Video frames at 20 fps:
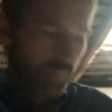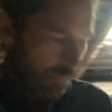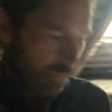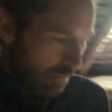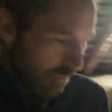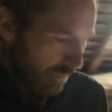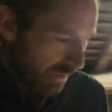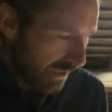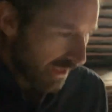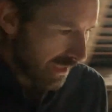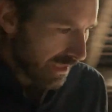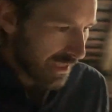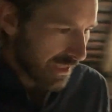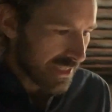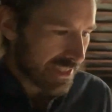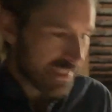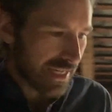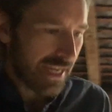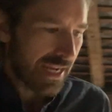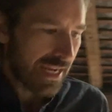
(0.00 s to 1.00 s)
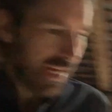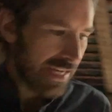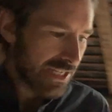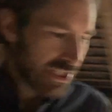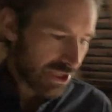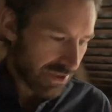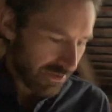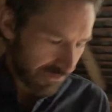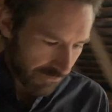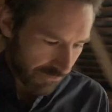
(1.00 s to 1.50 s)
being an estate
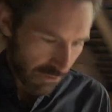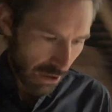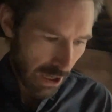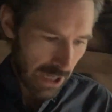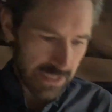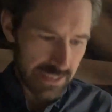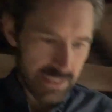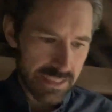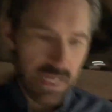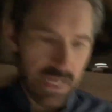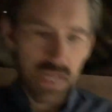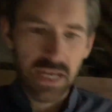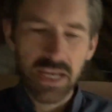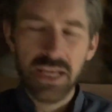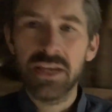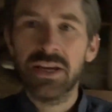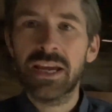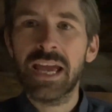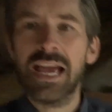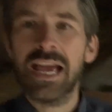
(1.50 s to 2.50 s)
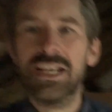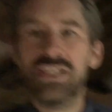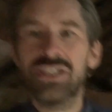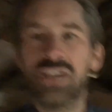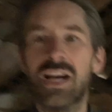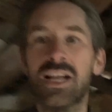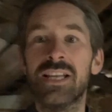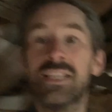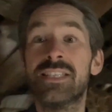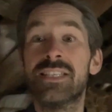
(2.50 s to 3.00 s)
agent in France, you get a
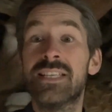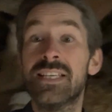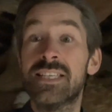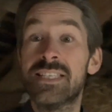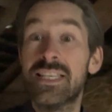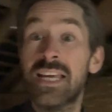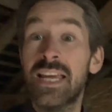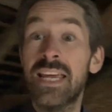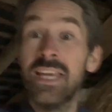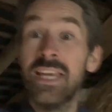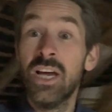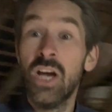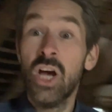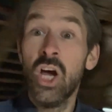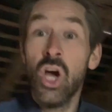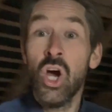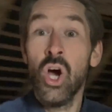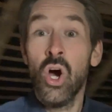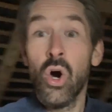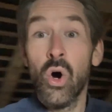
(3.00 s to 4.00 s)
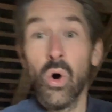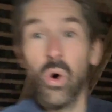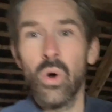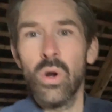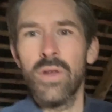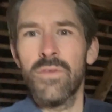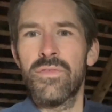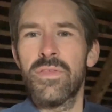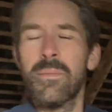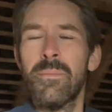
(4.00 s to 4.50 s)
chance to see all
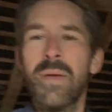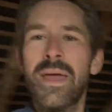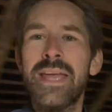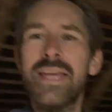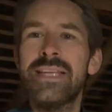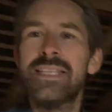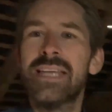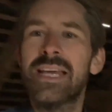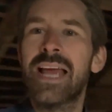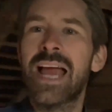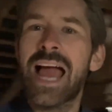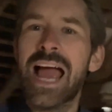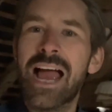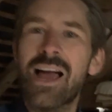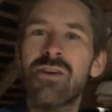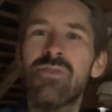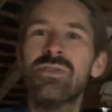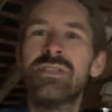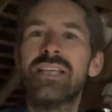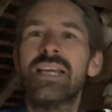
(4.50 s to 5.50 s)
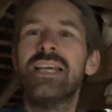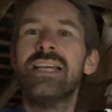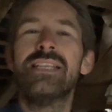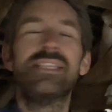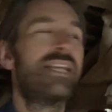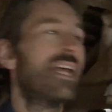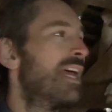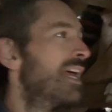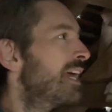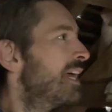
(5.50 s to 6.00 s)
of the amazing
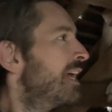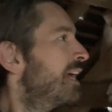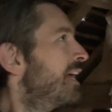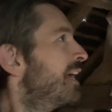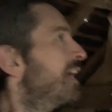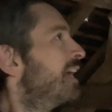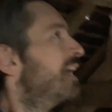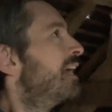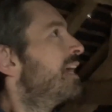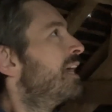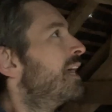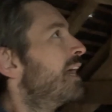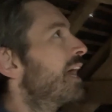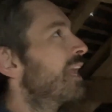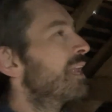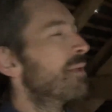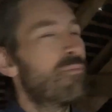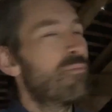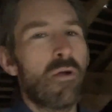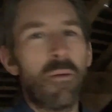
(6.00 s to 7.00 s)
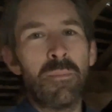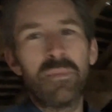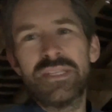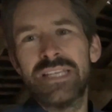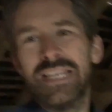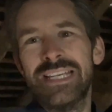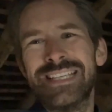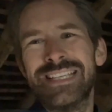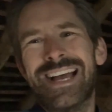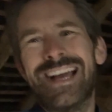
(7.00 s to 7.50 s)
houses and the
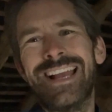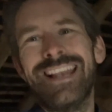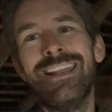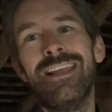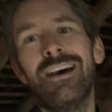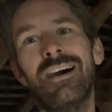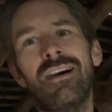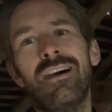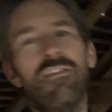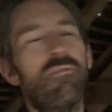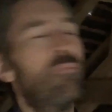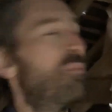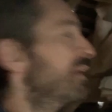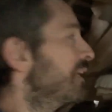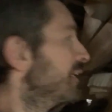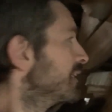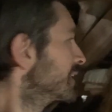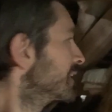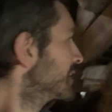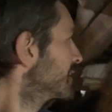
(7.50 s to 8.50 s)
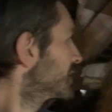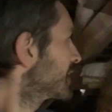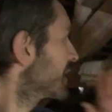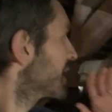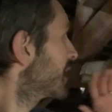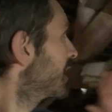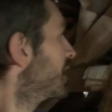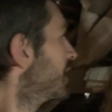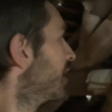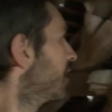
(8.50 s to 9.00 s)
properties. I love buildings and
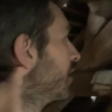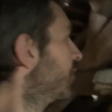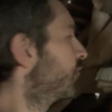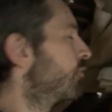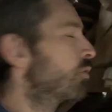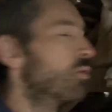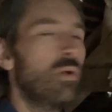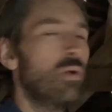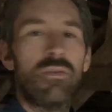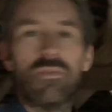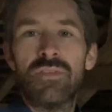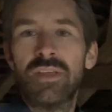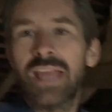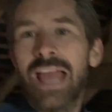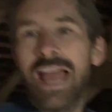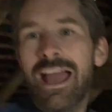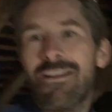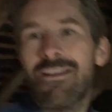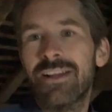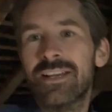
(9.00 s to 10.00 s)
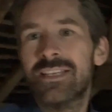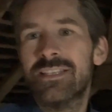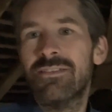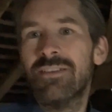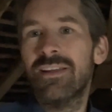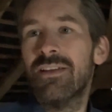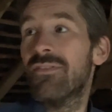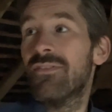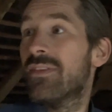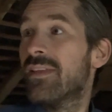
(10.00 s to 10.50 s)
I love all of the character
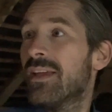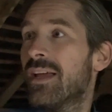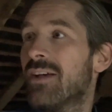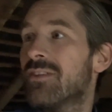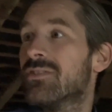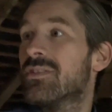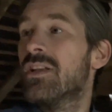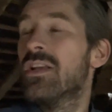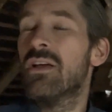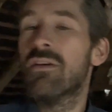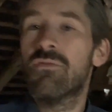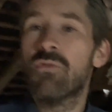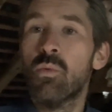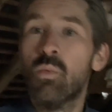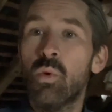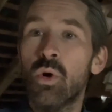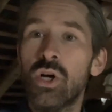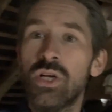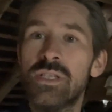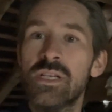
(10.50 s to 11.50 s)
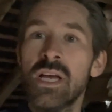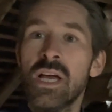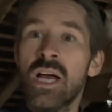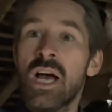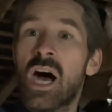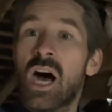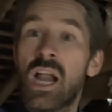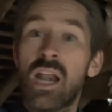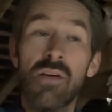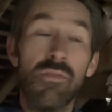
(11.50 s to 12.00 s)
and everything else. I love the wood,
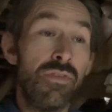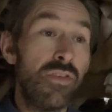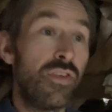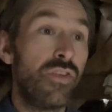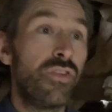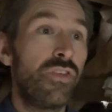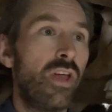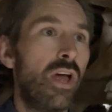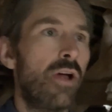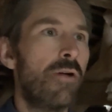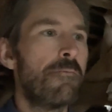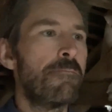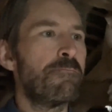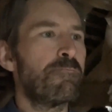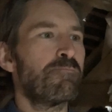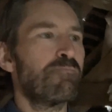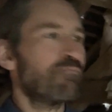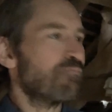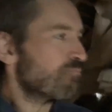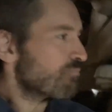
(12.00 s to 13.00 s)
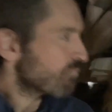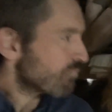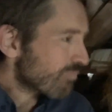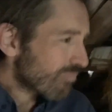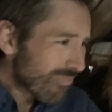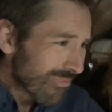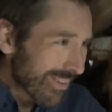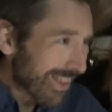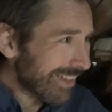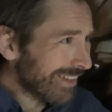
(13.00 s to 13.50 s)
I love the stone,
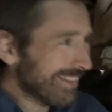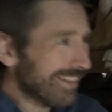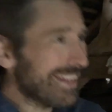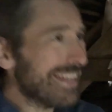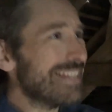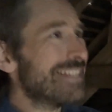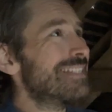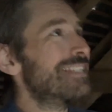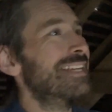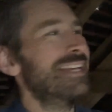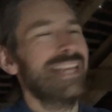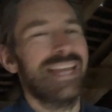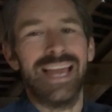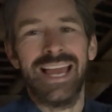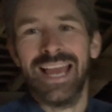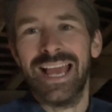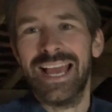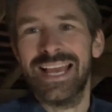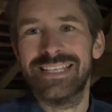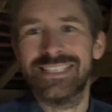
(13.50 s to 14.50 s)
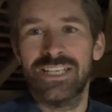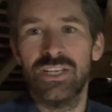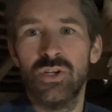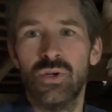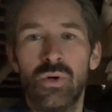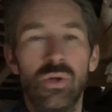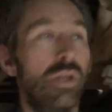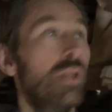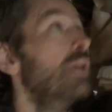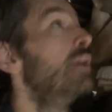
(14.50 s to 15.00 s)
and this has it
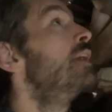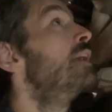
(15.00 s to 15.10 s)
all.